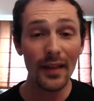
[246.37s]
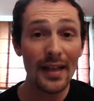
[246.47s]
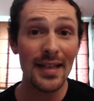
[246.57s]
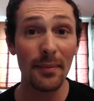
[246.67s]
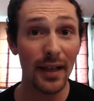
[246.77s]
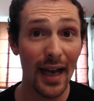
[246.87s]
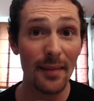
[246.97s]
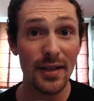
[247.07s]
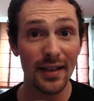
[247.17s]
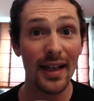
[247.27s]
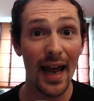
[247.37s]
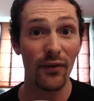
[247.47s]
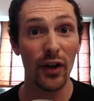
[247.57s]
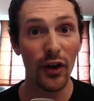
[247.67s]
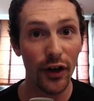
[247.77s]
Something that I've
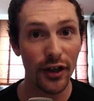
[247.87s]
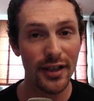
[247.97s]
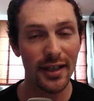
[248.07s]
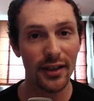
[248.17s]
learned